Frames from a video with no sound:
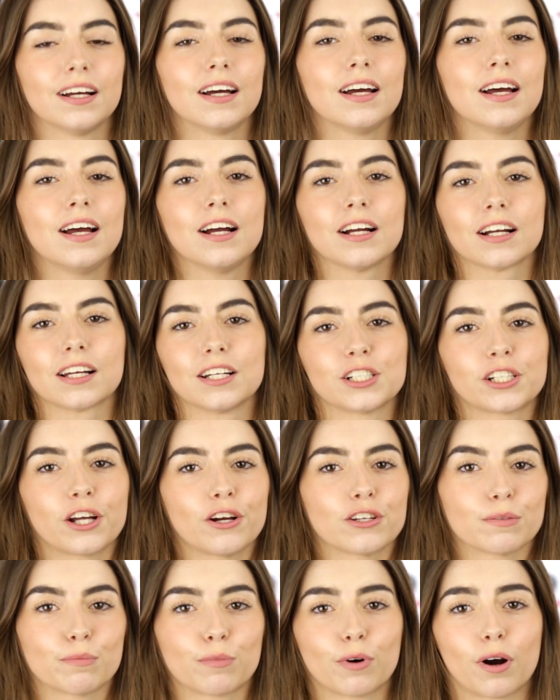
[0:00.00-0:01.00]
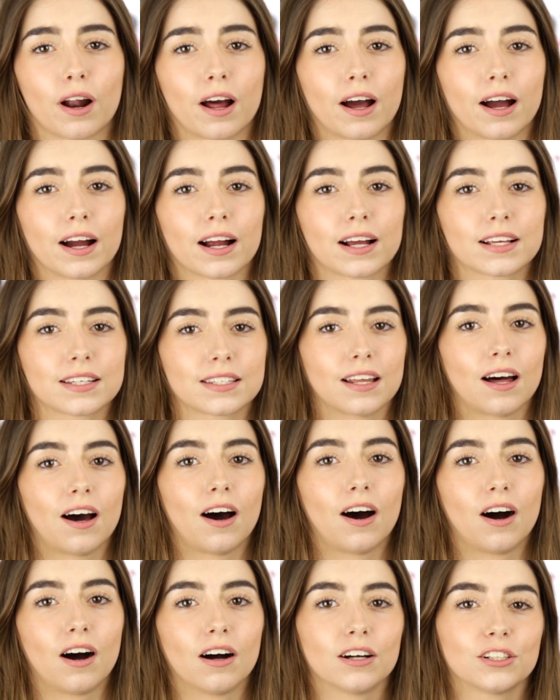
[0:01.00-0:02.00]
I'm gonna show some products that
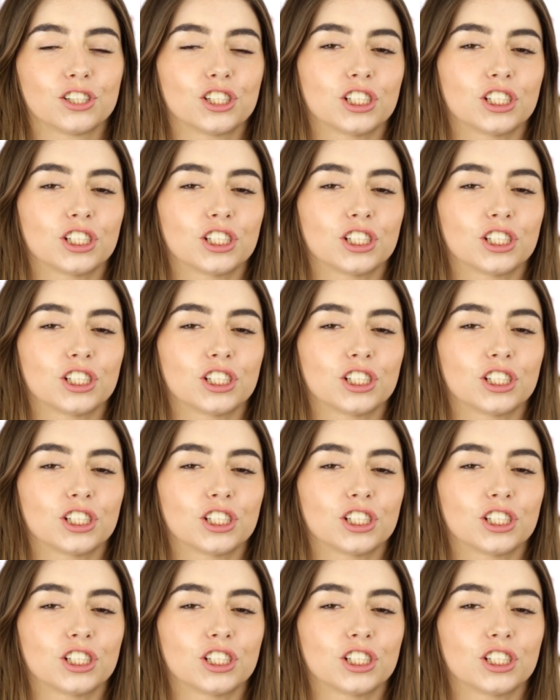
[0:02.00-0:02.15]
are